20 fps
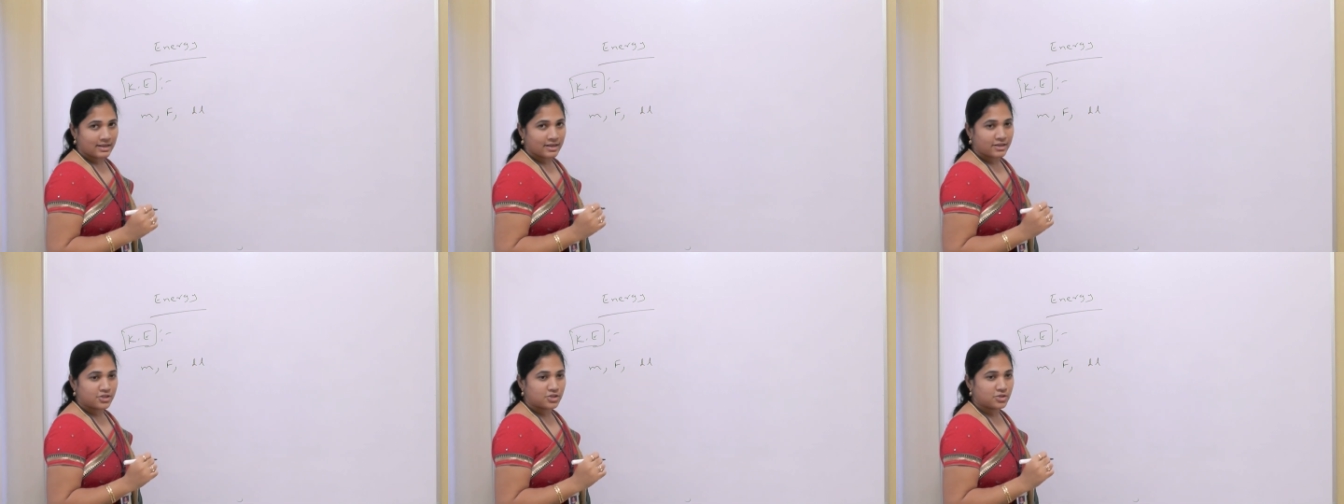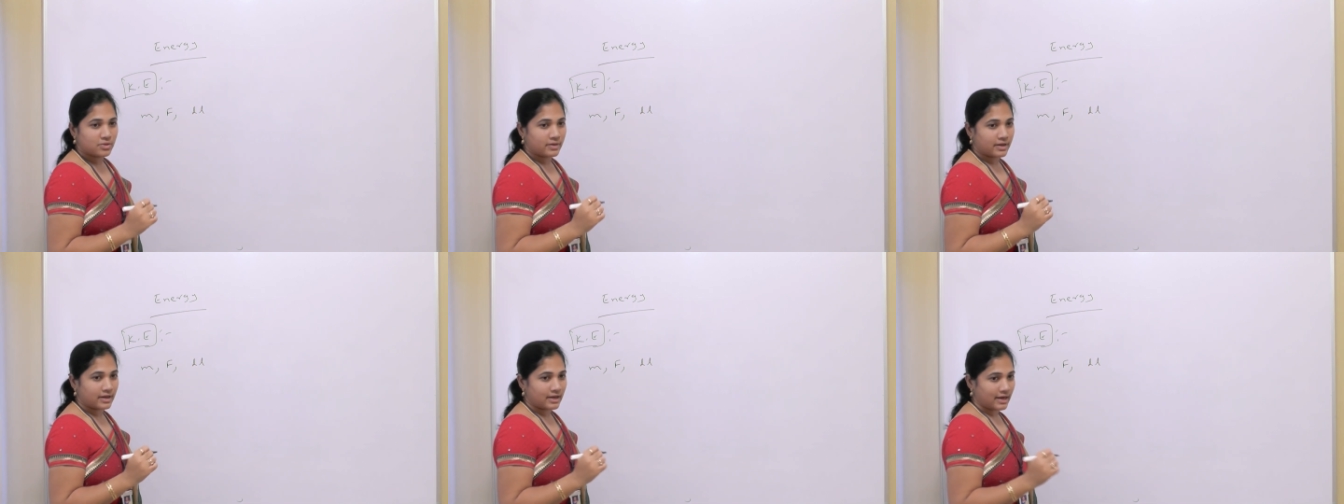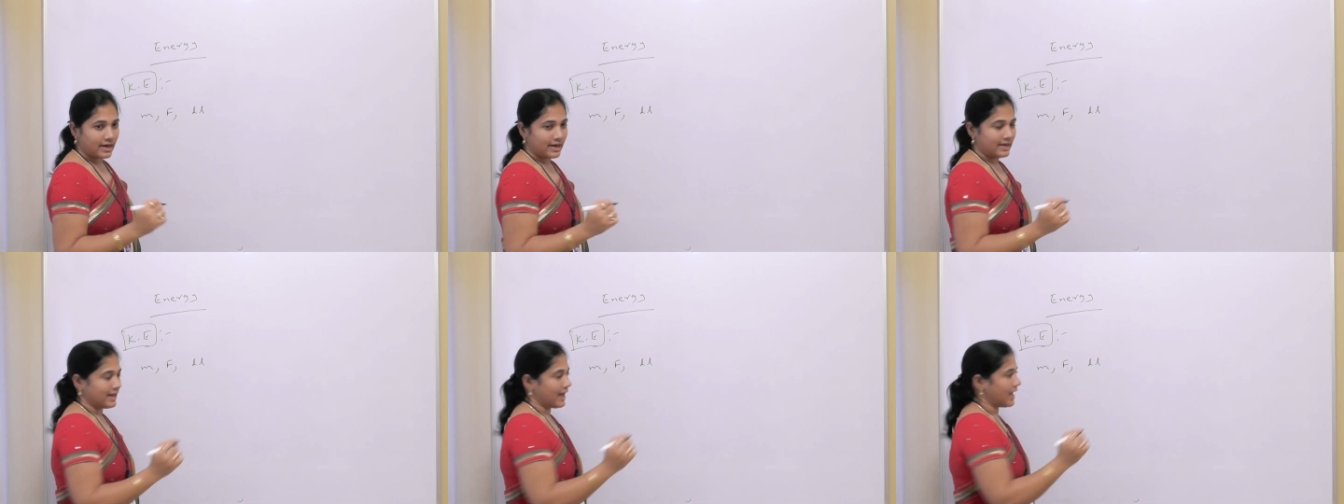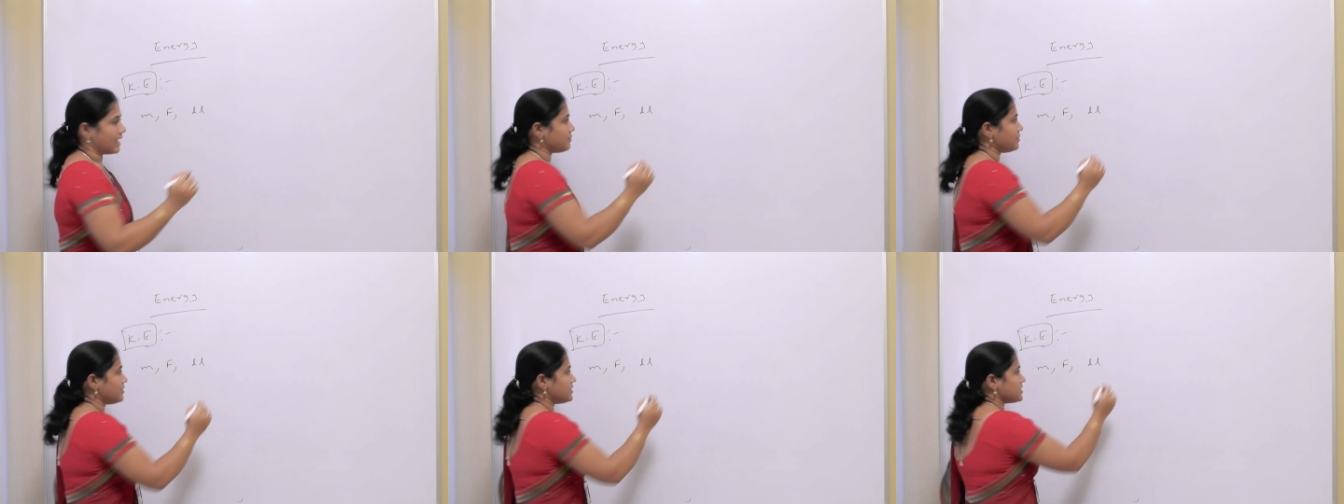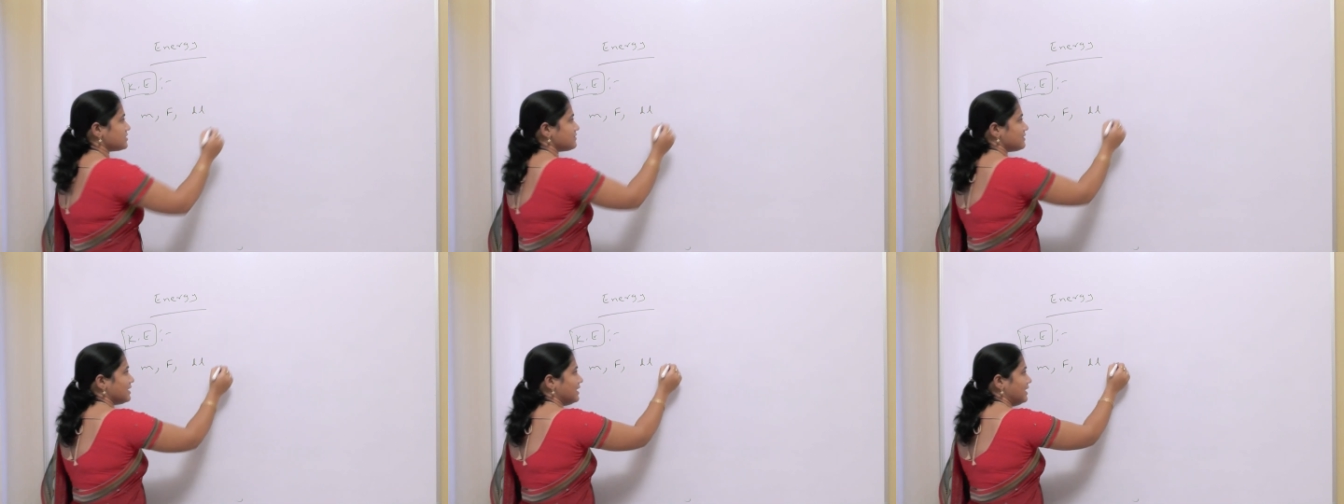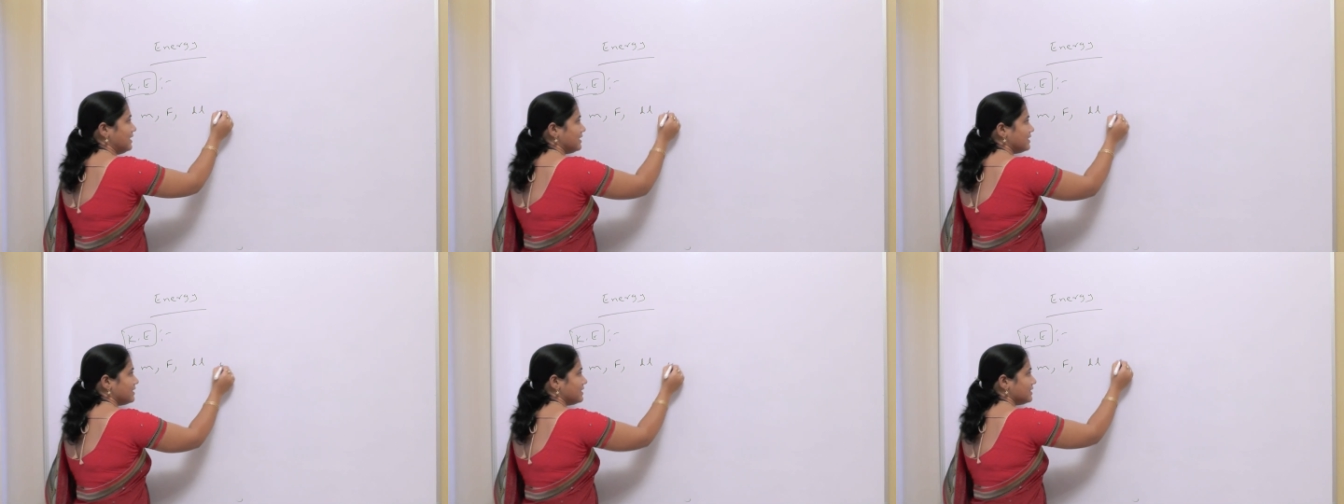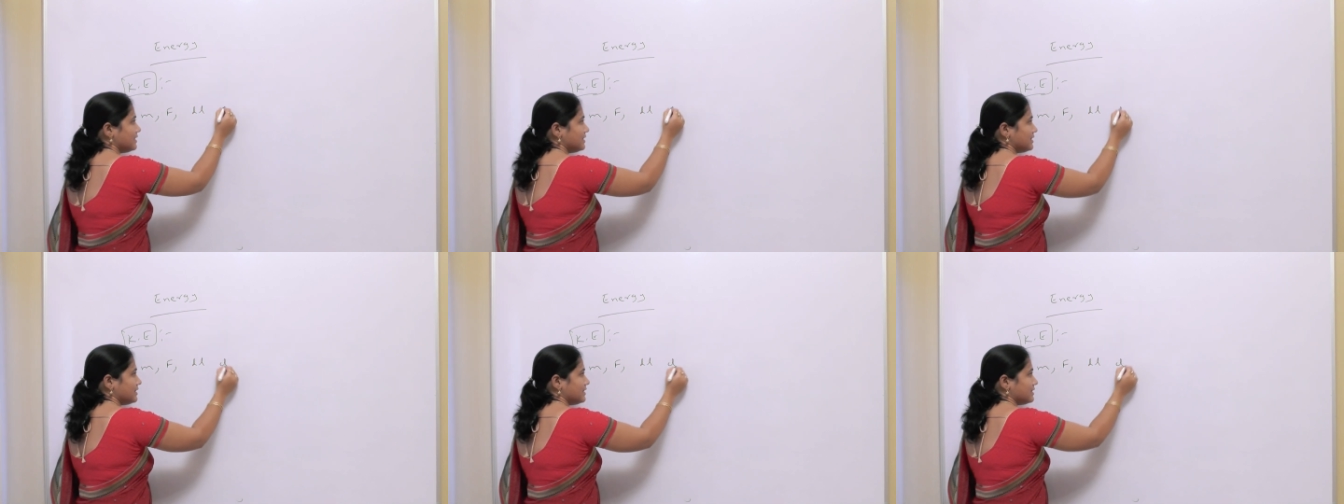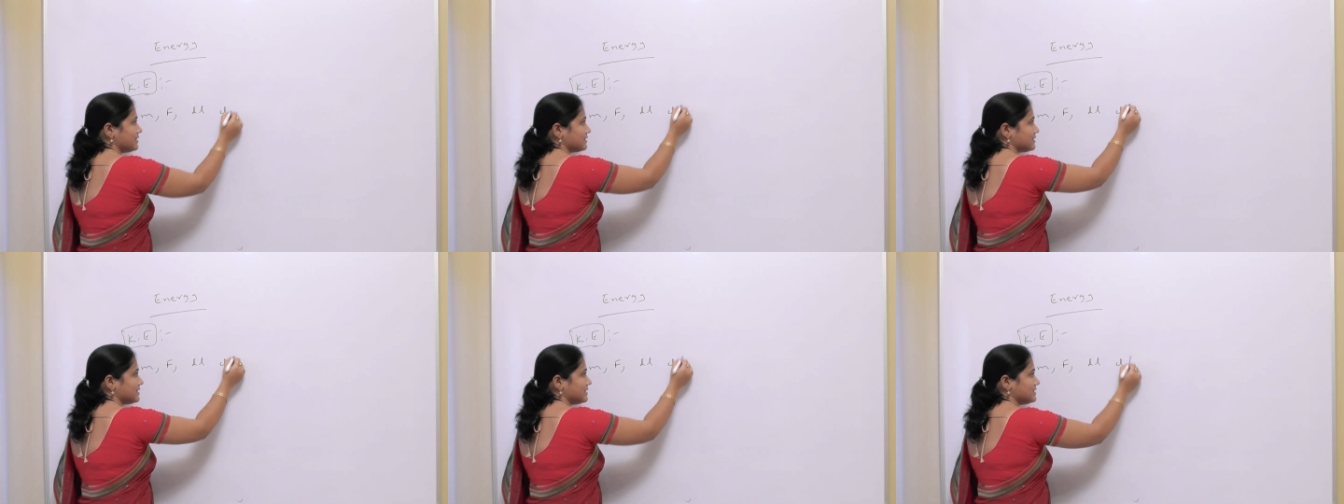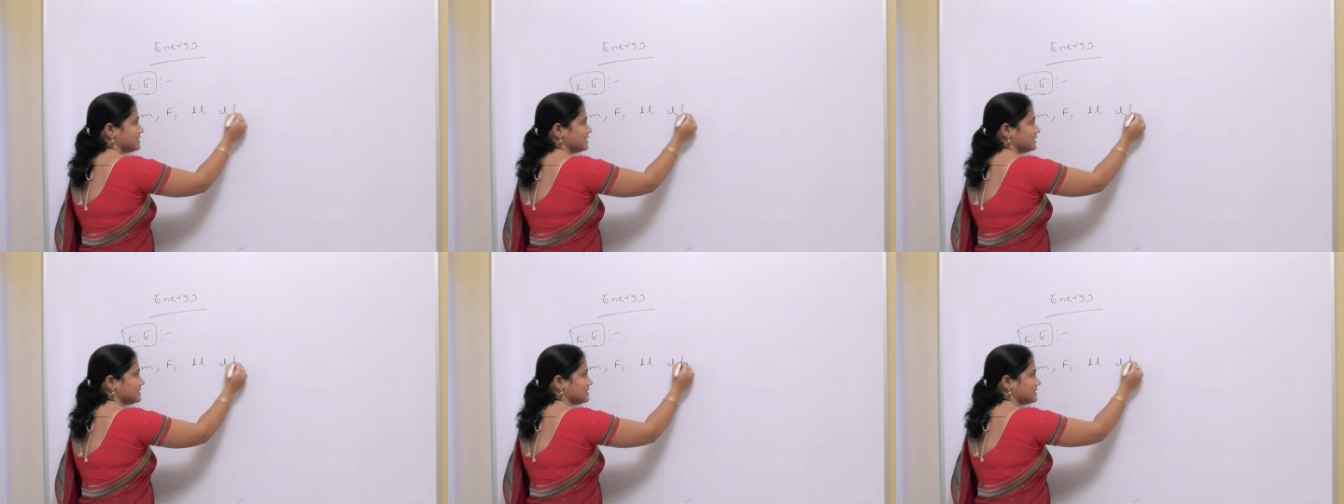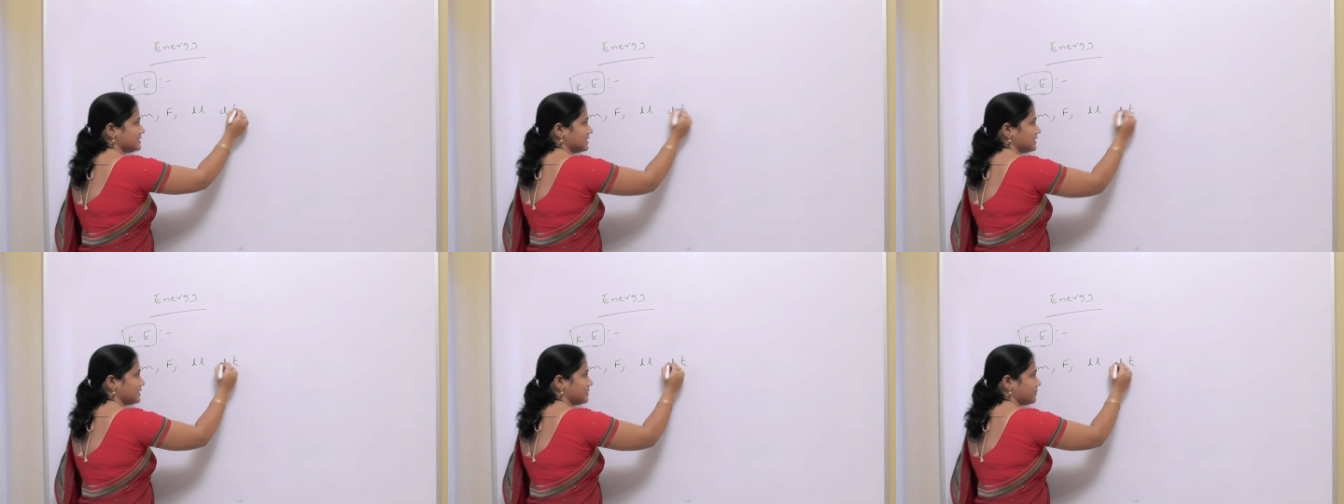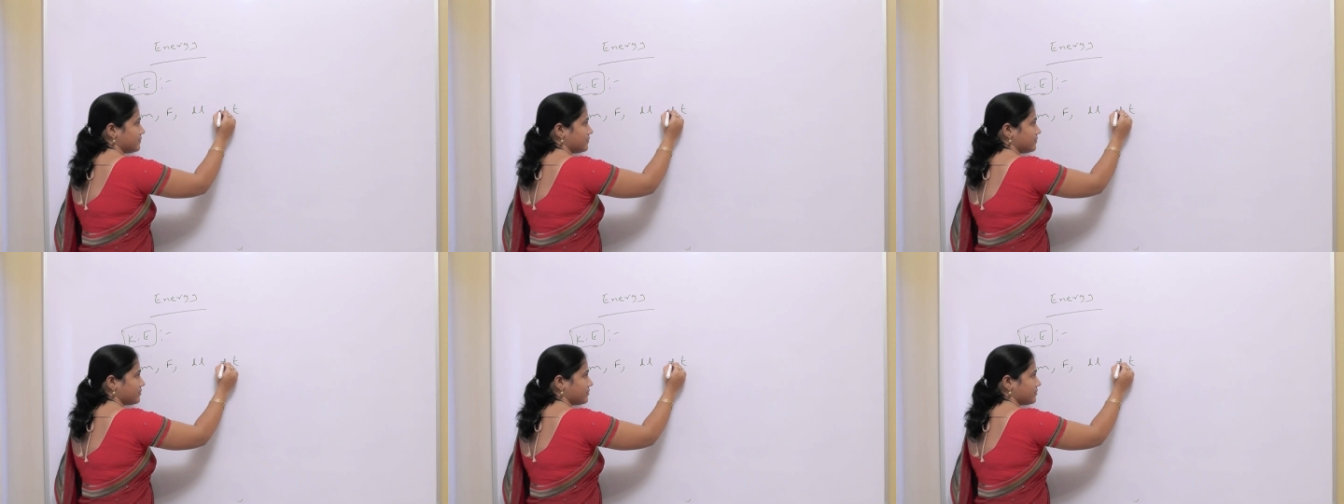during a time interval, the dt.